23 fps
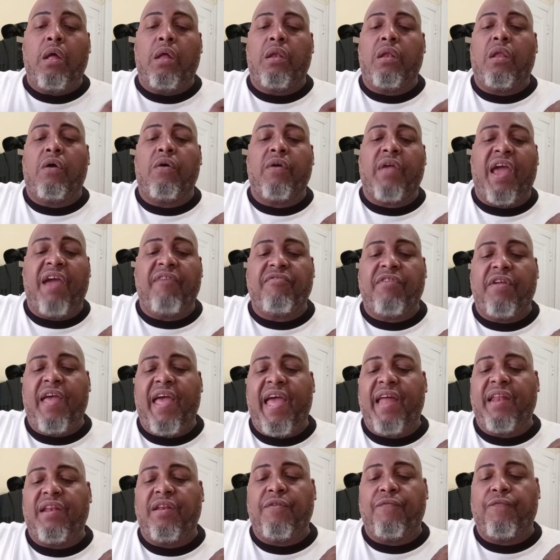long after
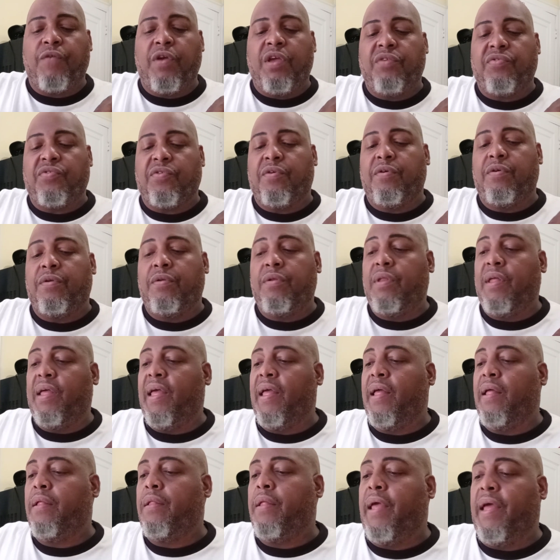Hat in the Freezer
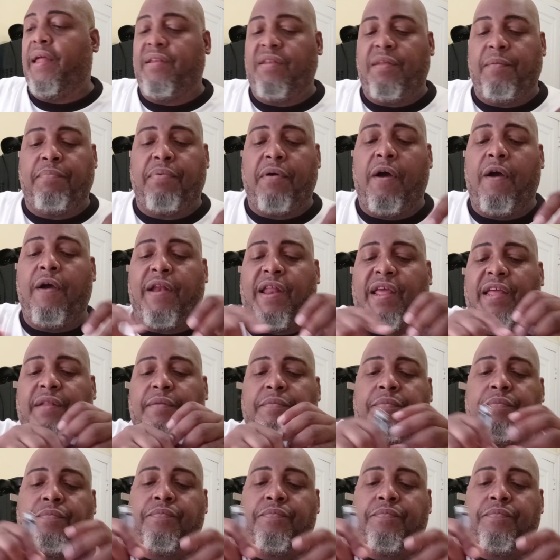had departed,